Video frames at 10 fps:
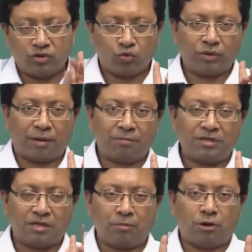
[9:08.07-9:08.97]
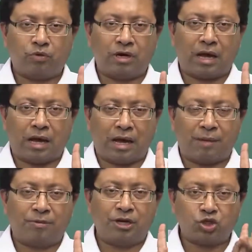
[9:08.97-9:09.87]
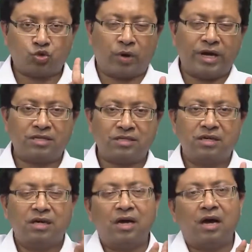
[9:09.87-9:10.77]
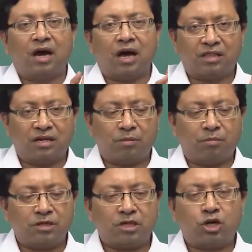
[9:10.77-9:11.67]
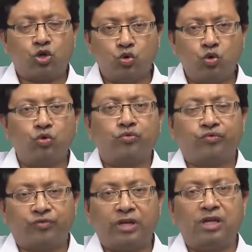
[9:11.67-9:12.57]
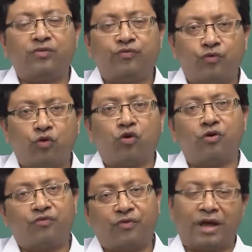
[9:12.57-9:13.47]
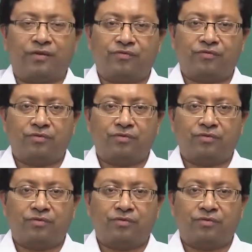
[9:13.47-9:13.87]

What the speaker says: So, that means number 1 appears twice, other numbers are 2, 3, 4, 5.